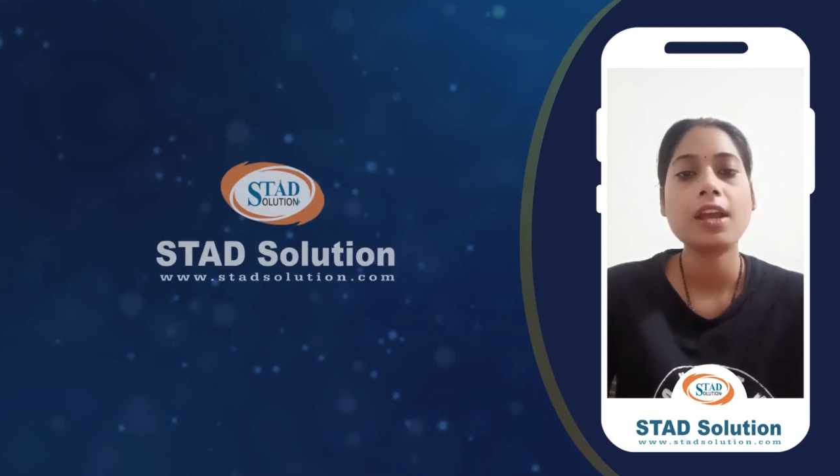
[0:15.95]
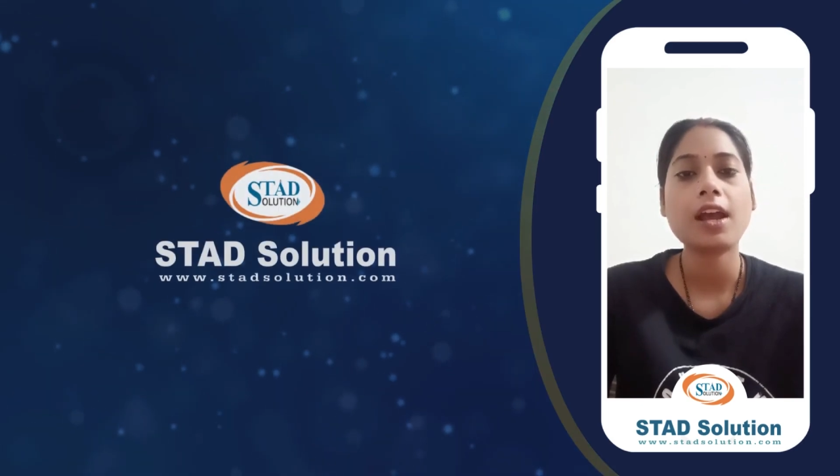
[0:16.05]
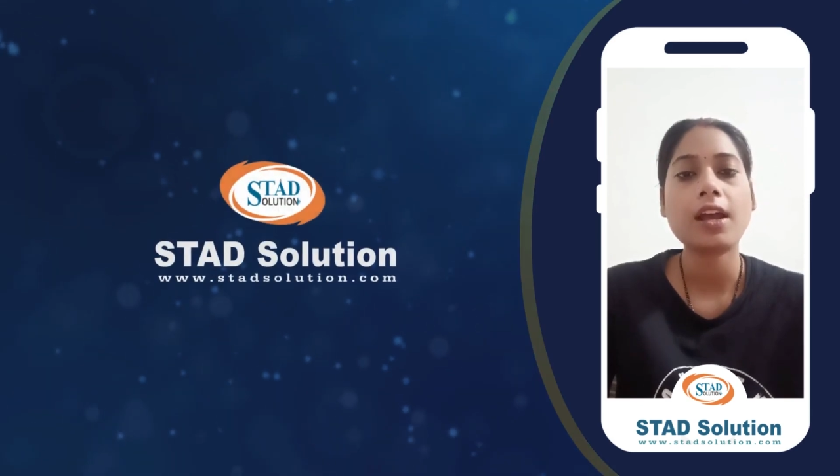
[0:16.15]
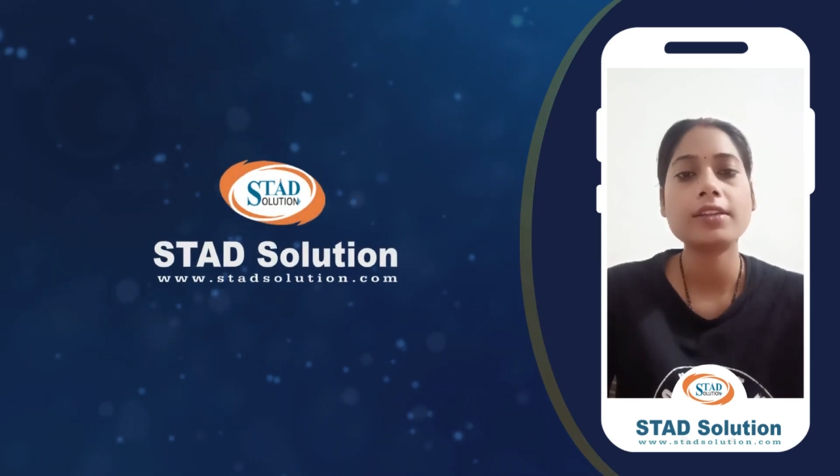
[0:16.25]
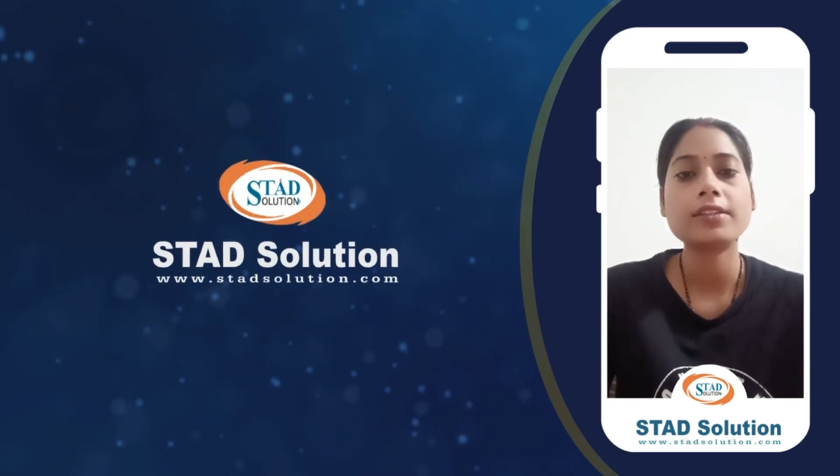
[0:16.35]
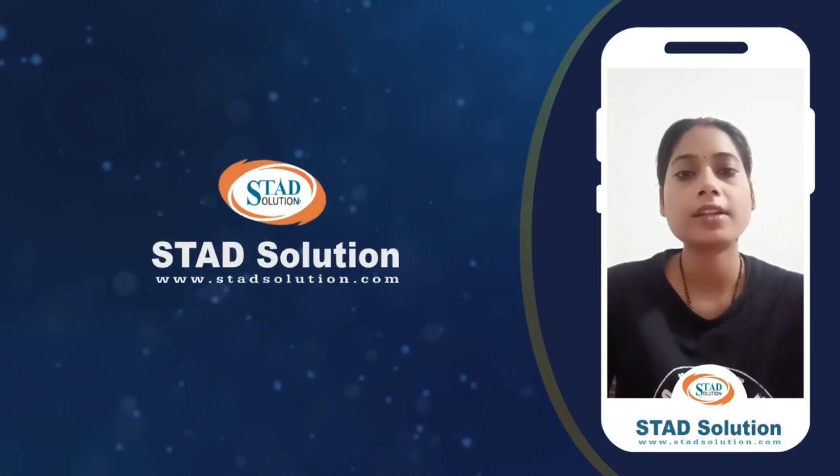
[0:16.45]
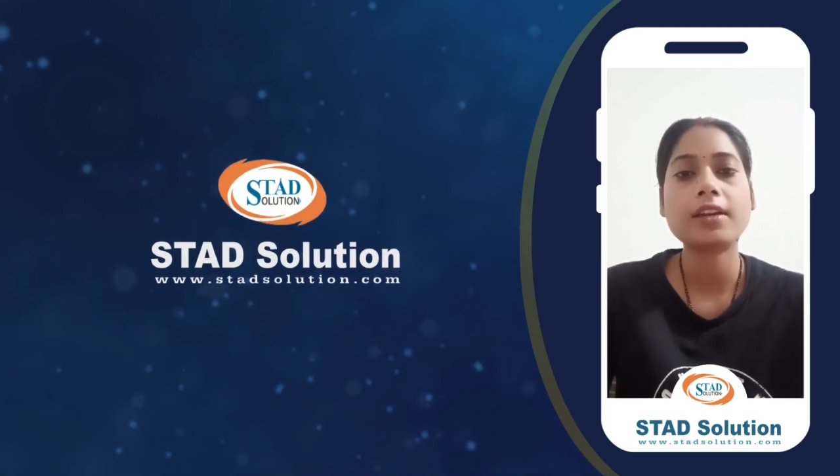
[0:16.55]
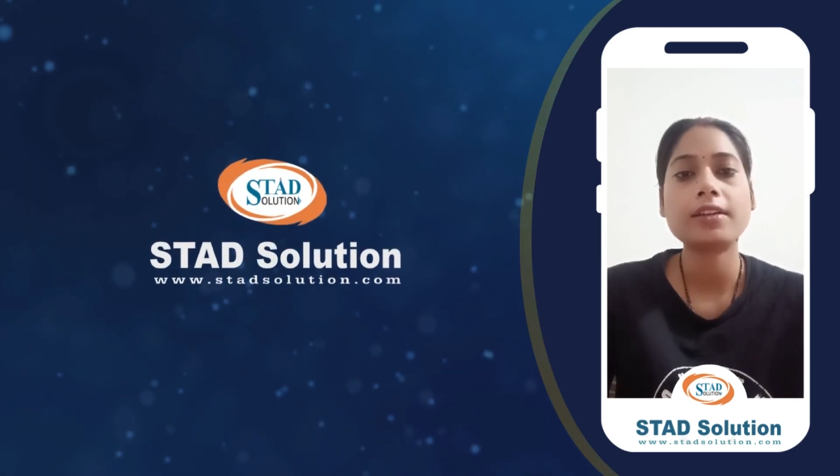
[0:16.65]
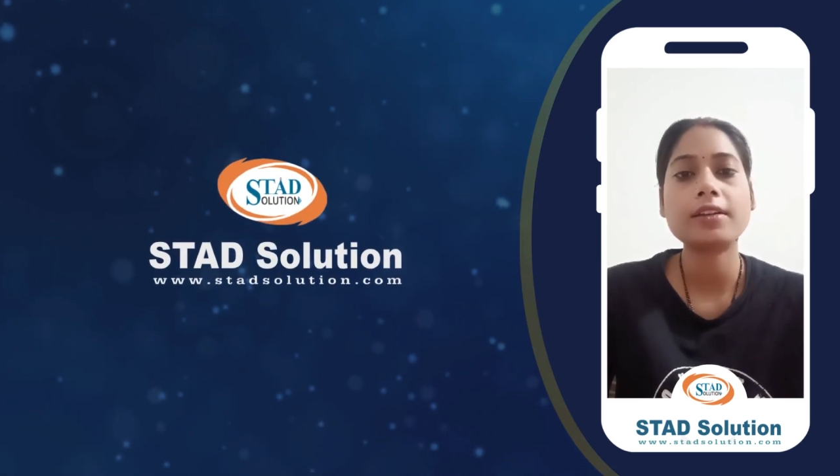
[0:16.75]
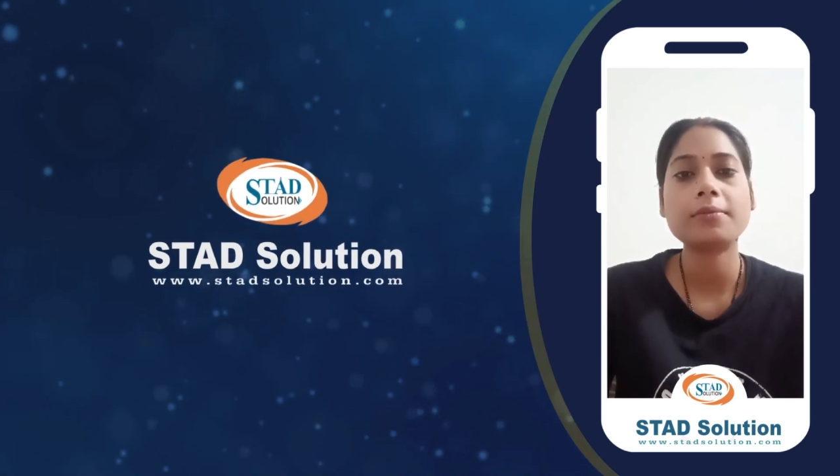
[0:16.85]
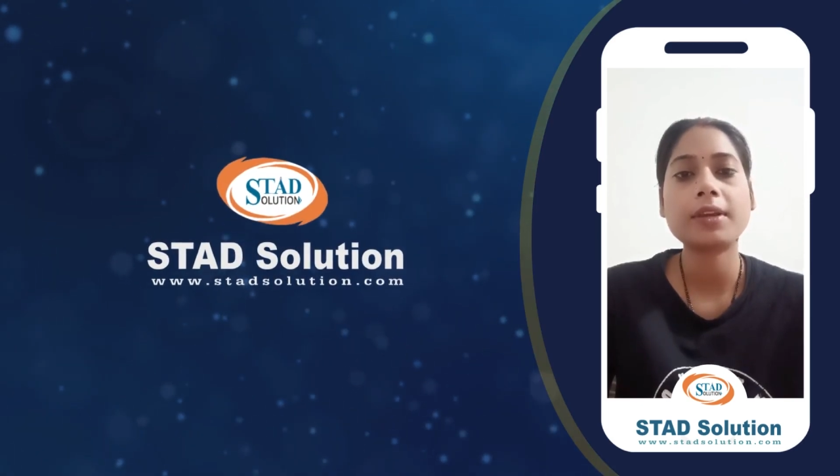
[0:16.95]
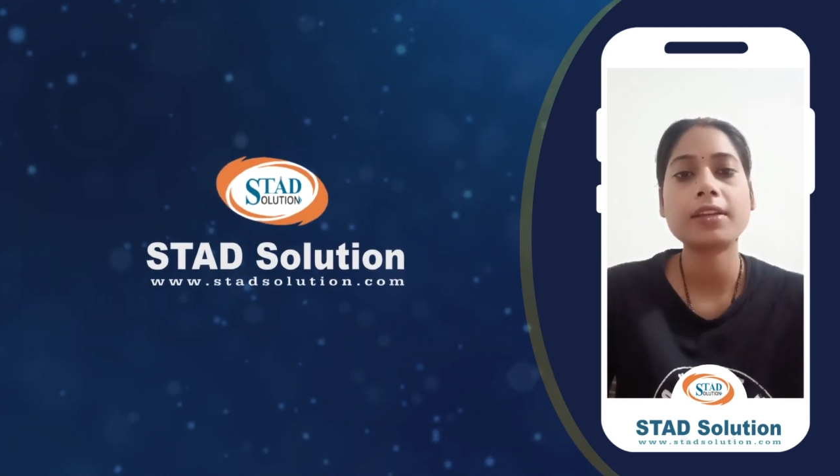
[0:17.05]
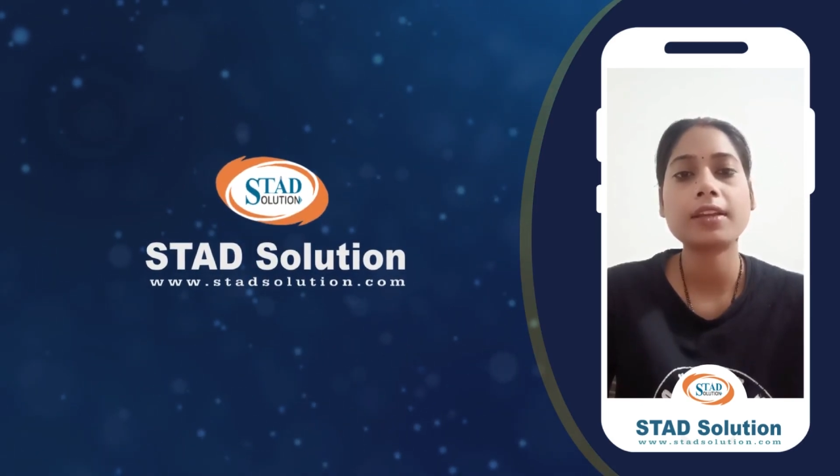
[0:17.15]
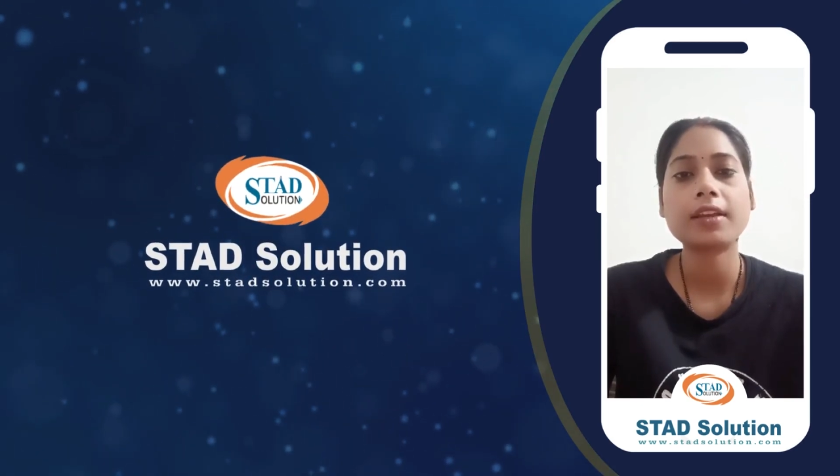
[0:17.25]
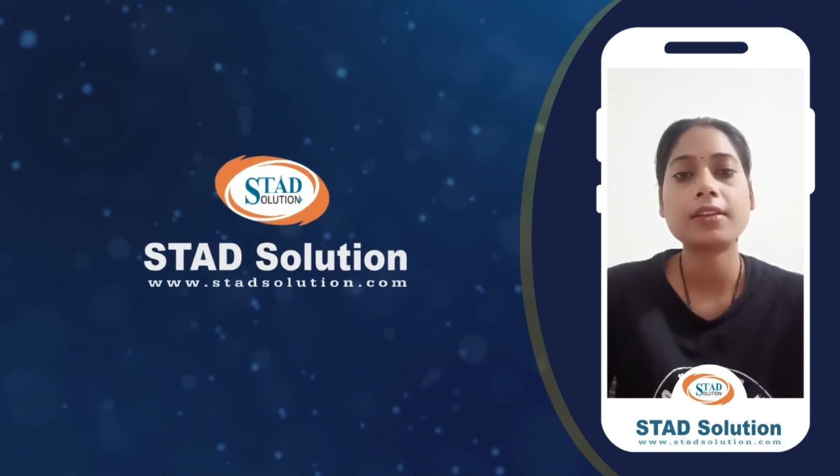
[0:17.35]
I started my
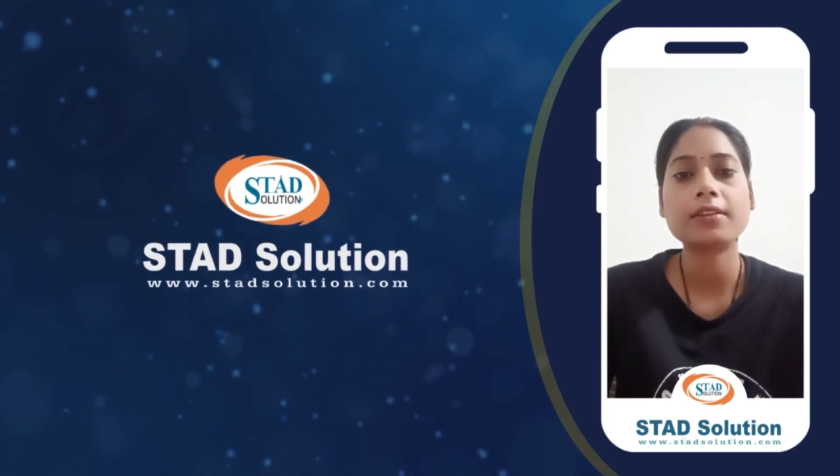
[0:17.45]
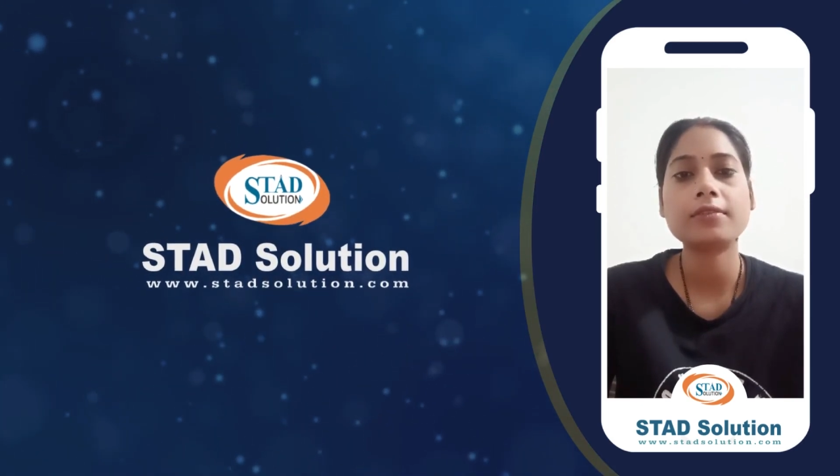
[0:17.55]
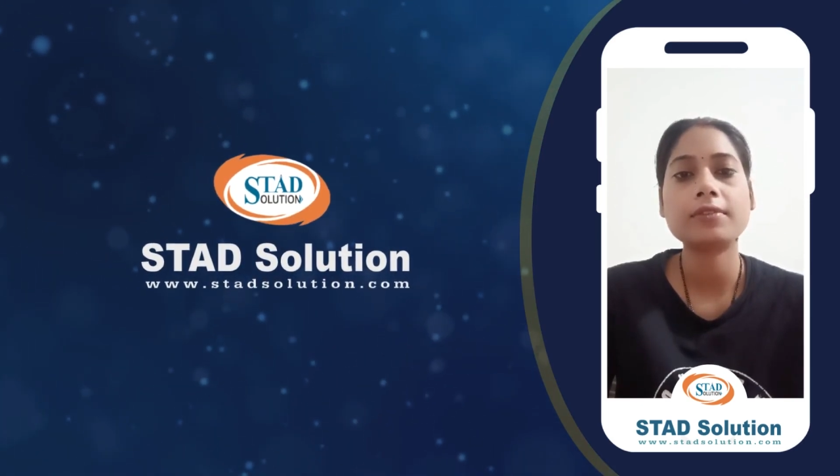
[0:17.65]
career